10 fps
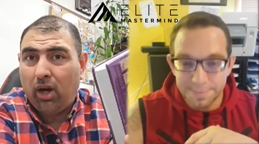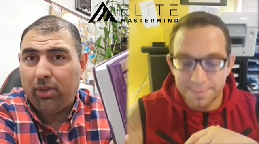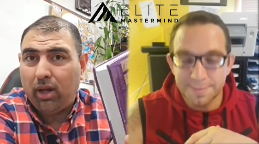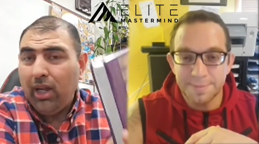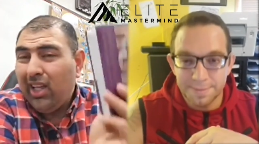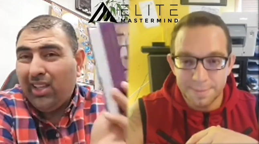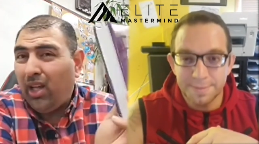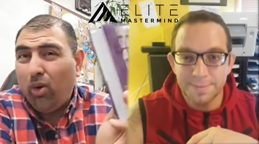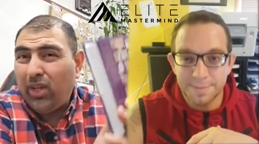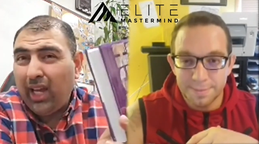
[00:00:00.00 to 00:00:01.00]
Speaker 1: author. They
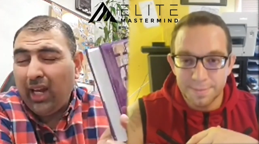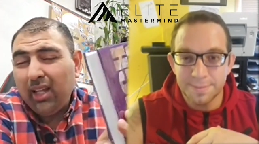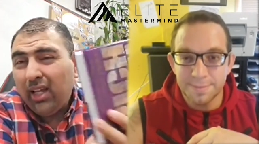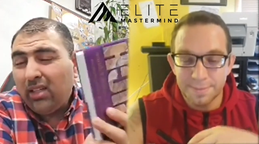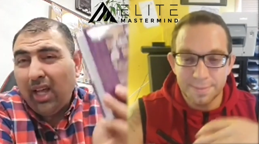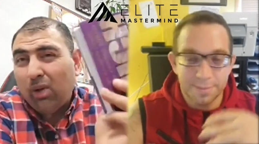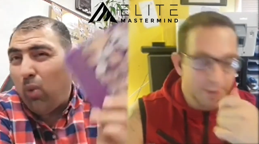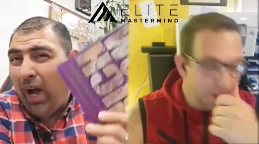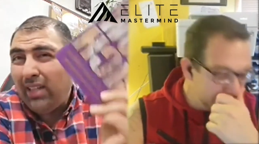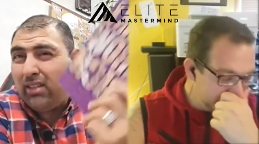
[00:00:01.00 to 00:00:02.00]
don't get it. They're like,
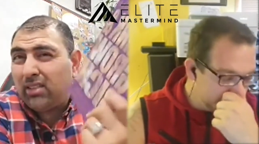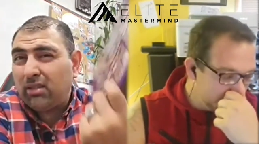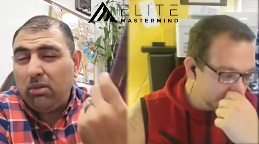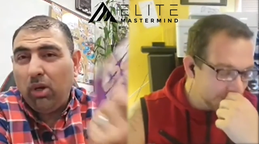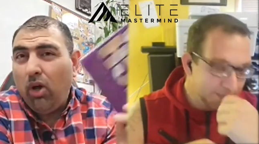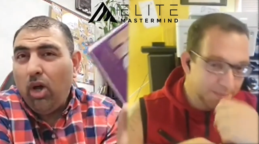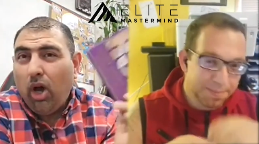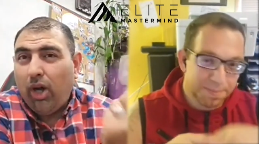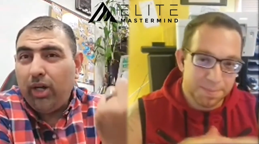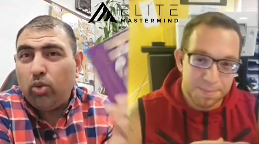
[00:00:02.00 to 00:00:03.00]
yep. why this, you know,
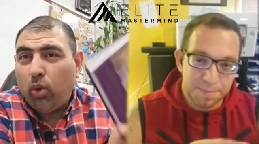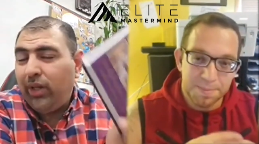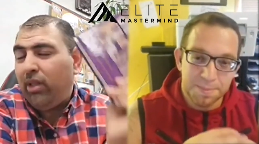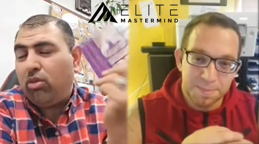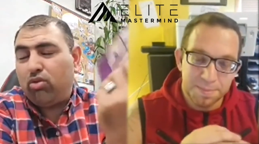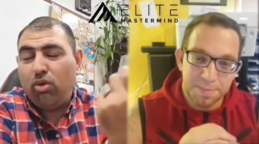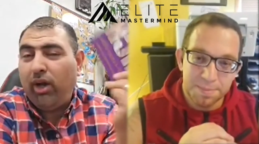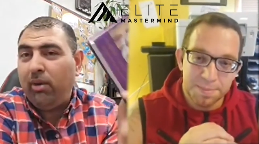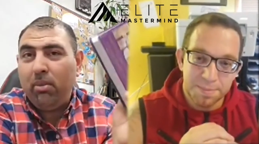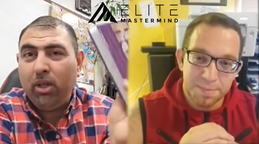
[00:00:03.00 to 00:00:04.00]
120,
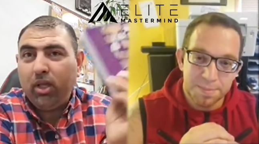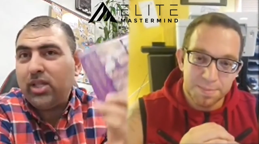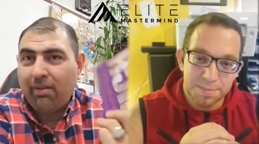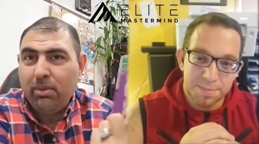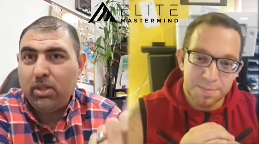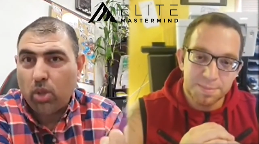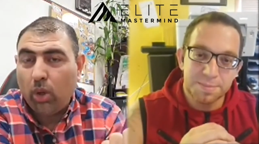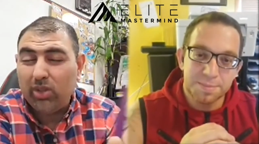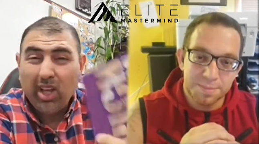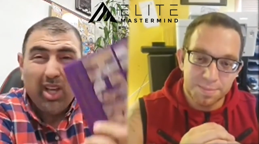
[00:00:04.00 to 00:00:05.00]
200 millions have been
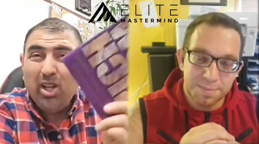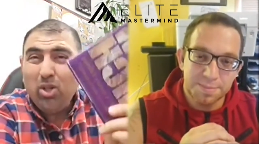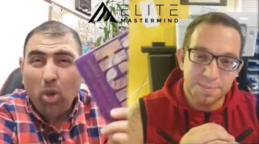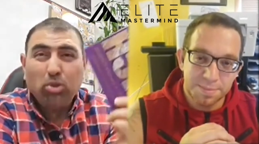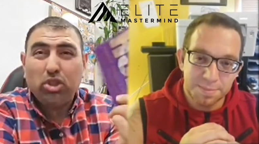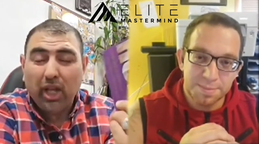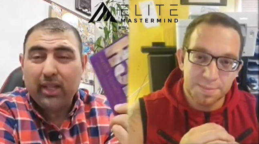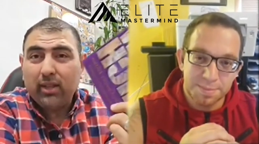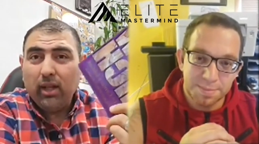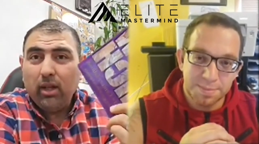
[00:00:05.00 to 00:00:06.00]
sold. No
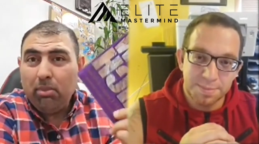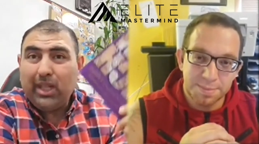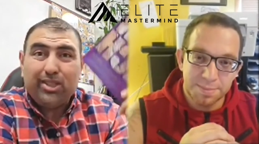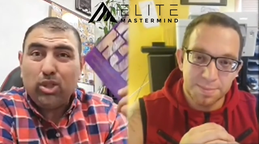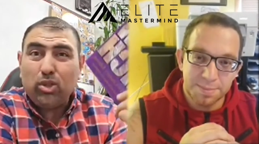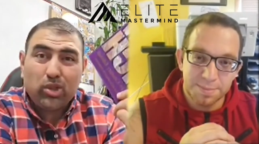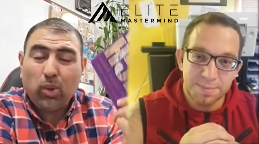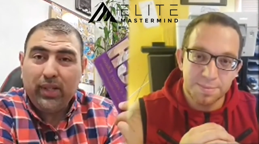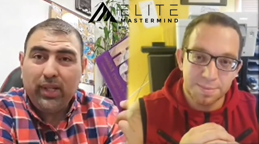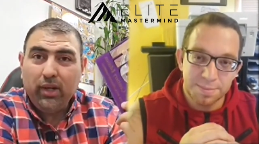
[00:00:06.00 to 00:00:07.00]
shit, because it took
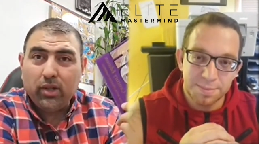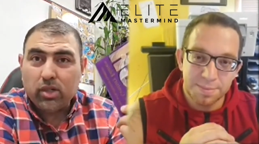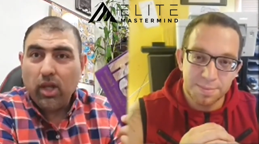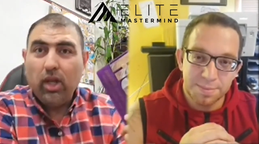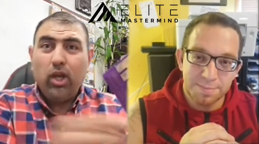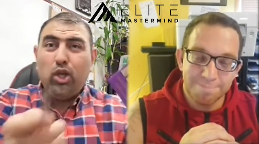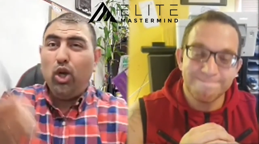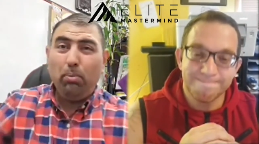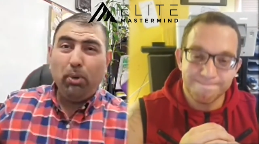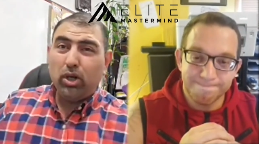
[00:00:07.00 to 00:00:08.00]
20 years.
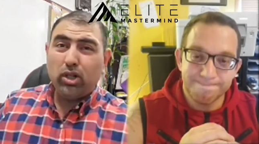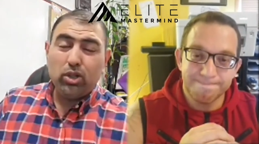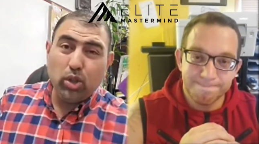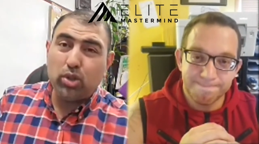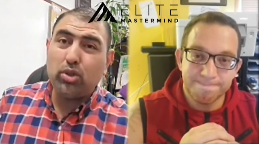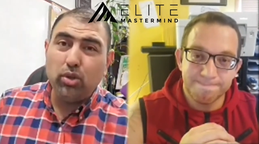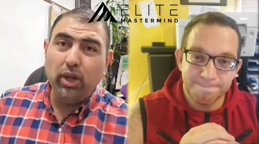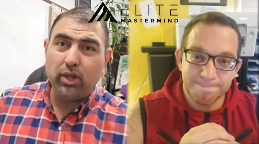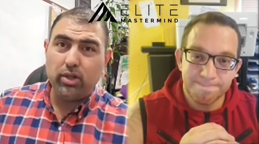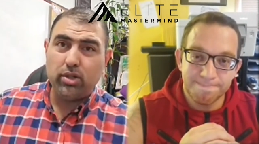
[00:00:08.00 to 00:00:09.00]
Your book took two
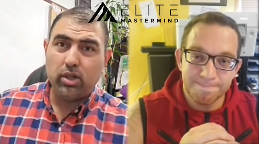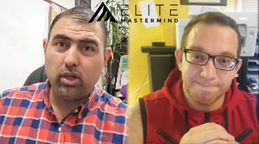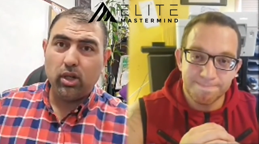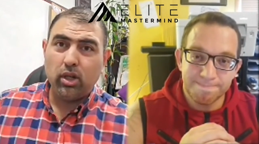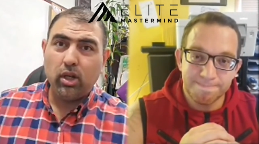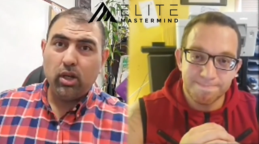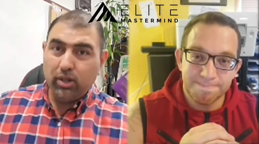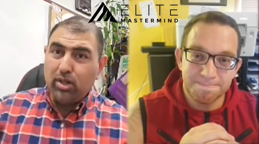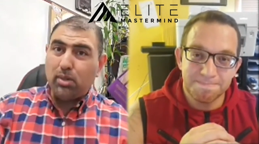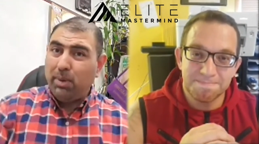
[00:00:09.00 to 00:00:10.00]
years.
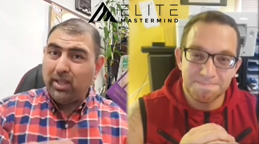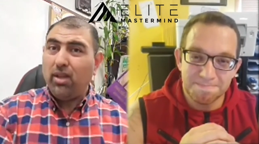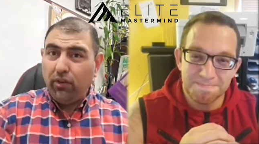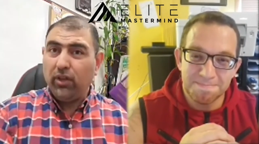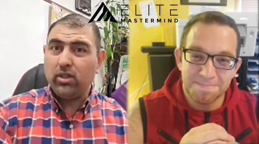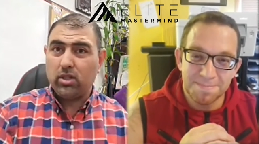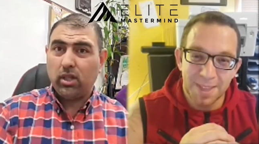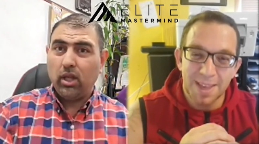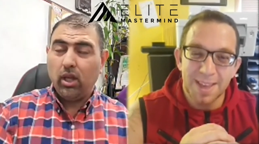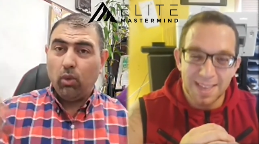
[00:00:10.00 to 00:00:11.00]
There's a big difference.
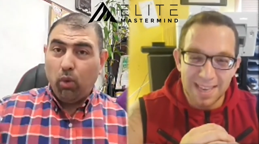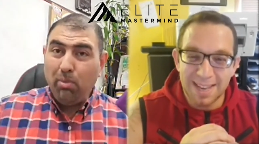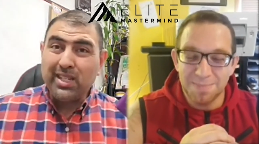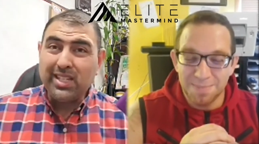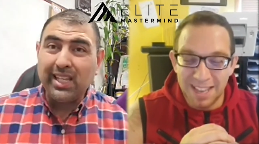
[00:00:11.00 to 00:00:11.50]
We're missing